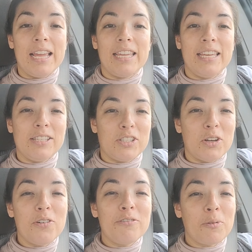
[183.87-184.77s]
I get
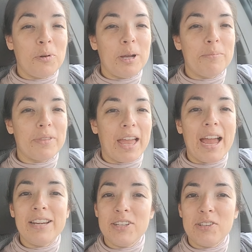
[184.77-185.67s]
so overwhelmed that
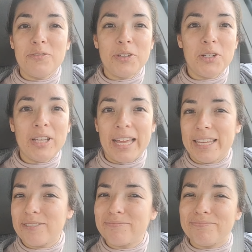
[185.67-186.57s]
I just feel
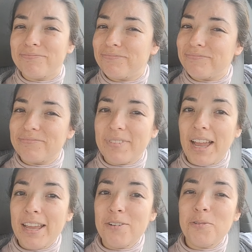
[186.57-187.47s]
like
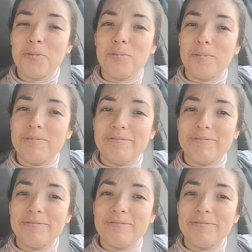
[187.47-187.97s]
I don't,